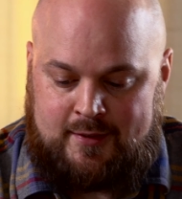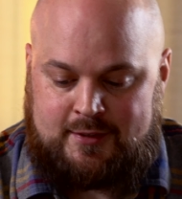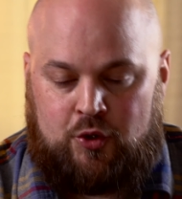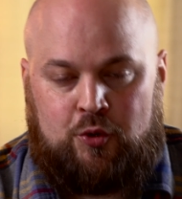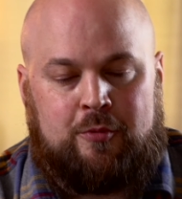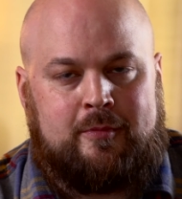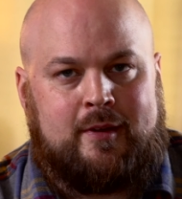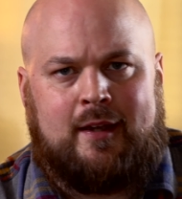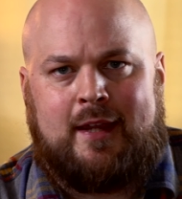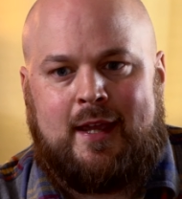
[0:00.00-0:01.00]
So
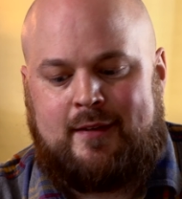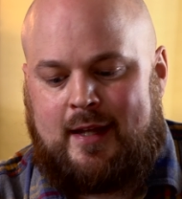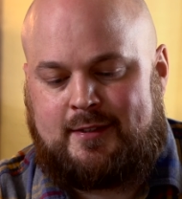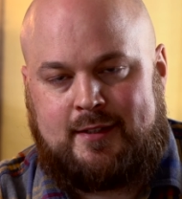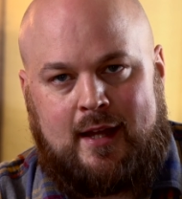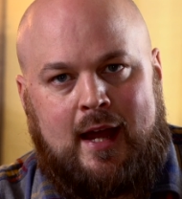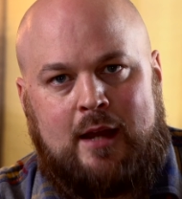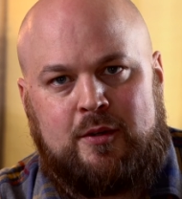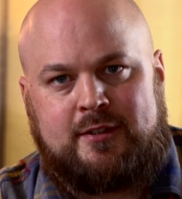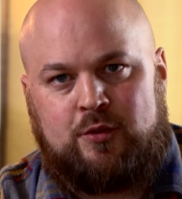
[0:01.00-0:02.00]
again, that's the
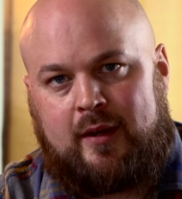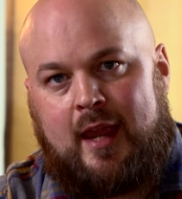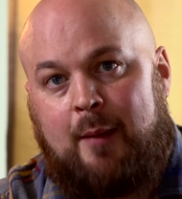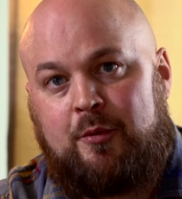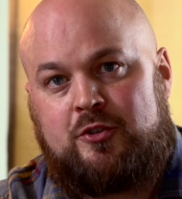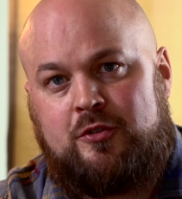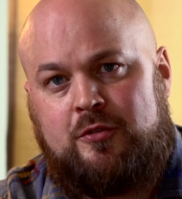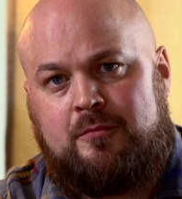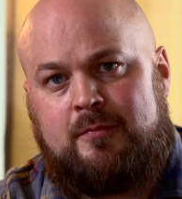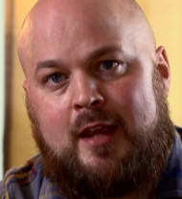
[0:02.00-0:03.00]
iris or the
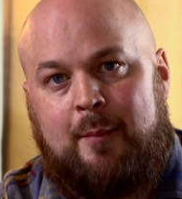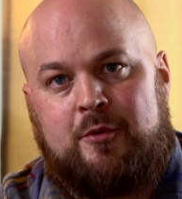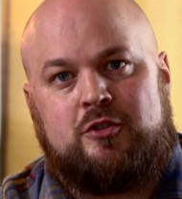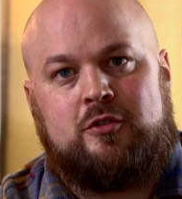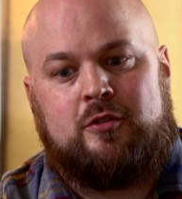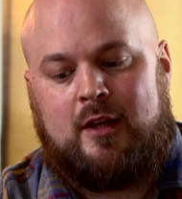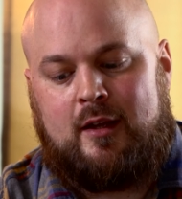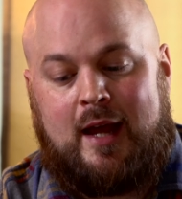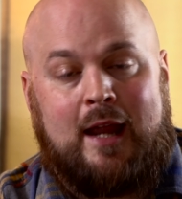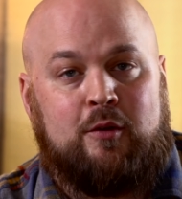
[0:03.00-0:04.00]
aperture.
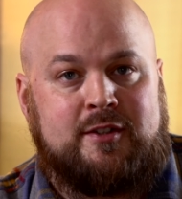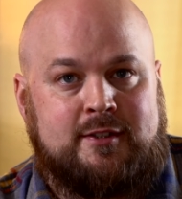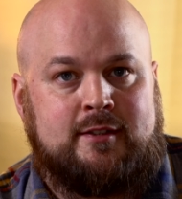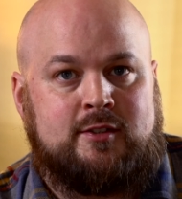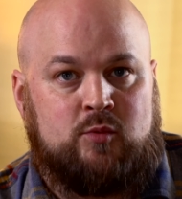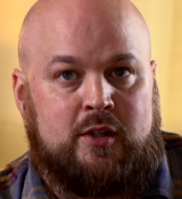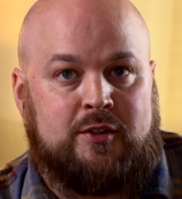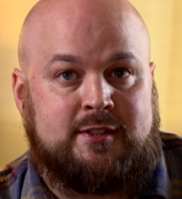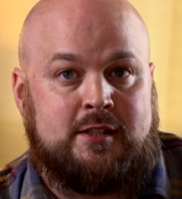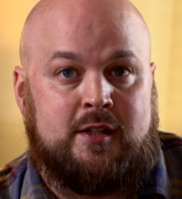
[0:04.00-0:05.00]
Iris is what you'll
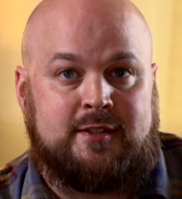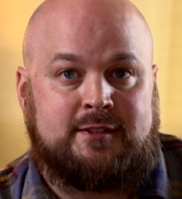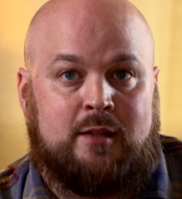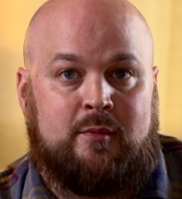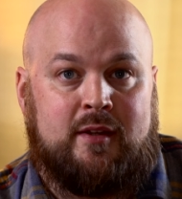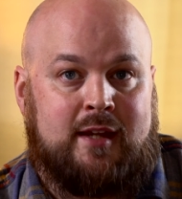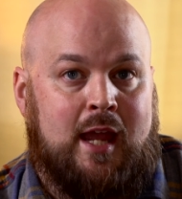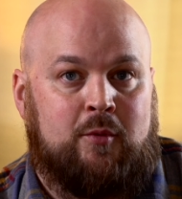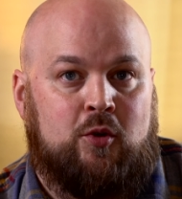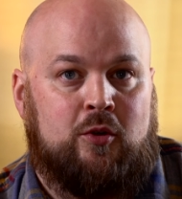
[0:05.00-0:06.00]
see on some of the
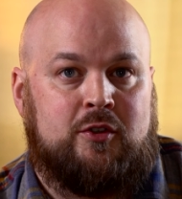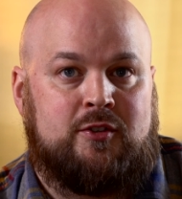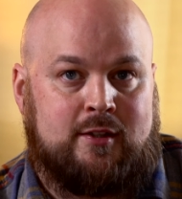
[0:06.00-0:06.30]
camcorders.